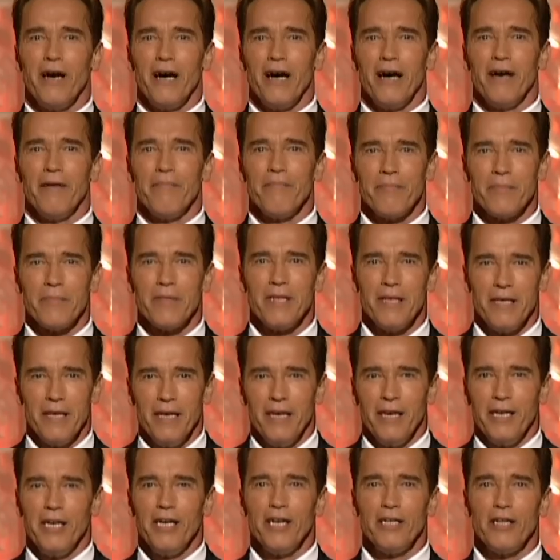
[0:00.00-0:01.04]
are.
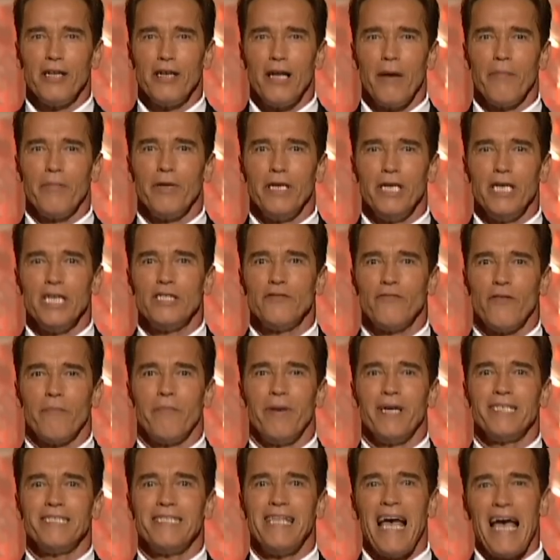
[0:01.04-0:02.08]
Here are the nominees for
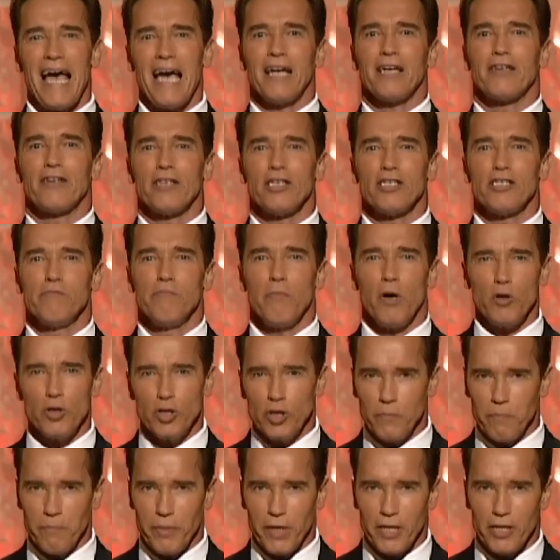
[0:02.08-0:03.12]
Best Actress,
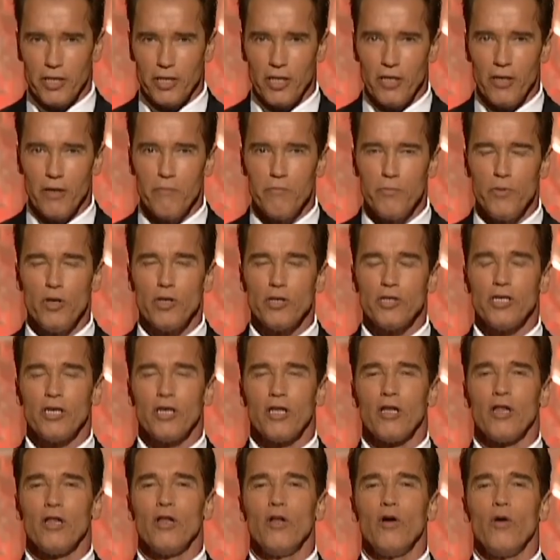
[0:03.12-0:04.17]
Motion Picture,
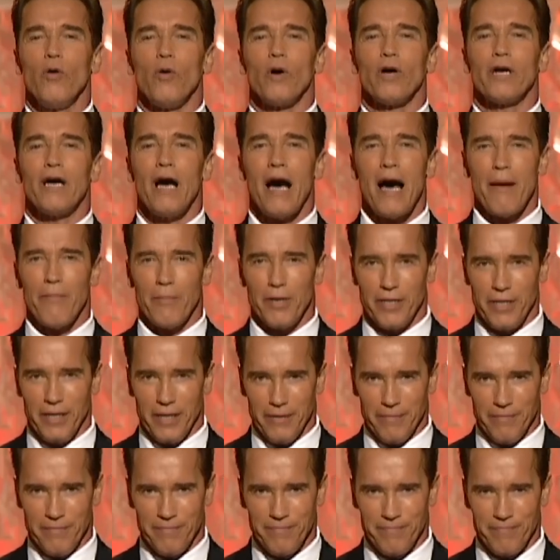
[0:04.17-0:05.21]
Musical, or Comedy.